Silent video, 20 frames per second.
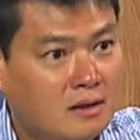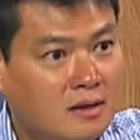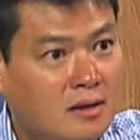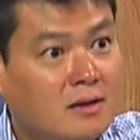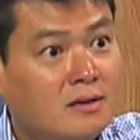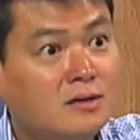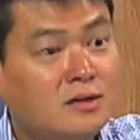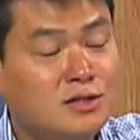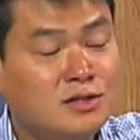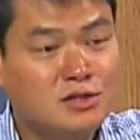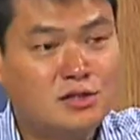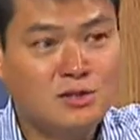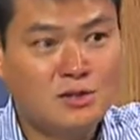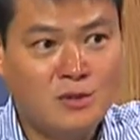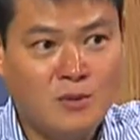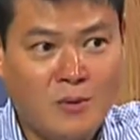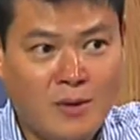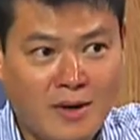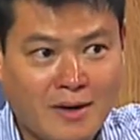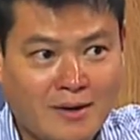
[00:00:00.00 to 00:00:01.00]
And did you
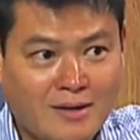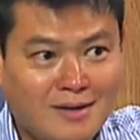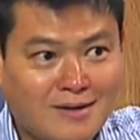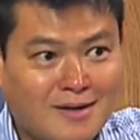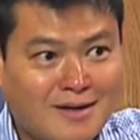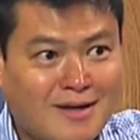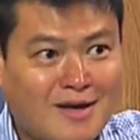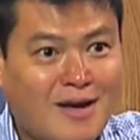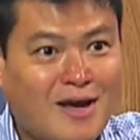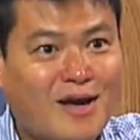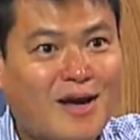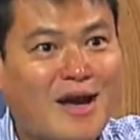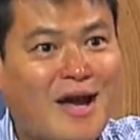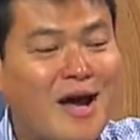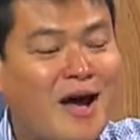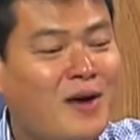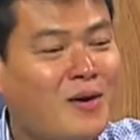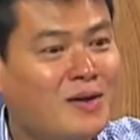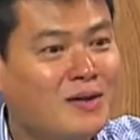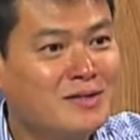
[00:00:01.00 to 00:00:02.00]
do it? And
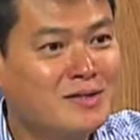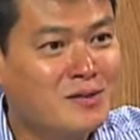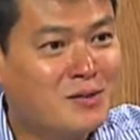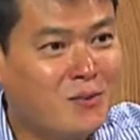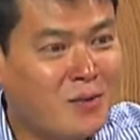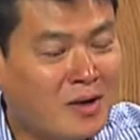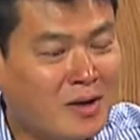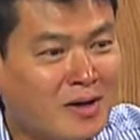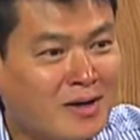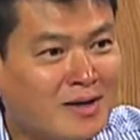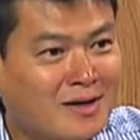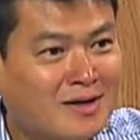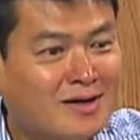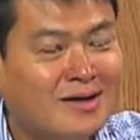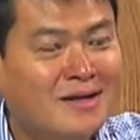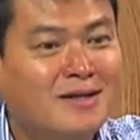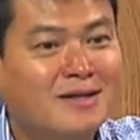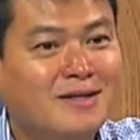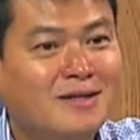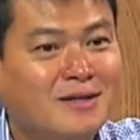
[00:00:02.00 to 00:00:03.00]
how does it work?
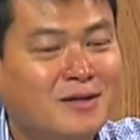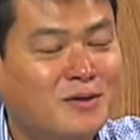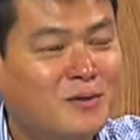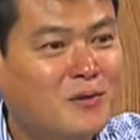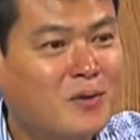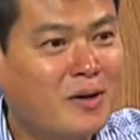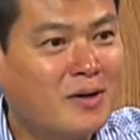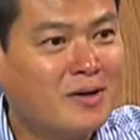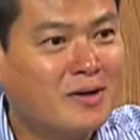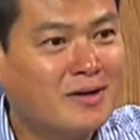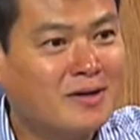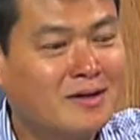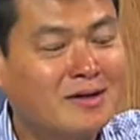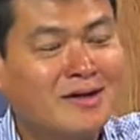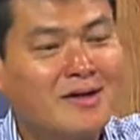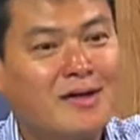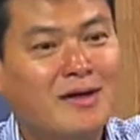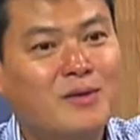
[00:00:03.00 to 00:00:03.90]
Did it work?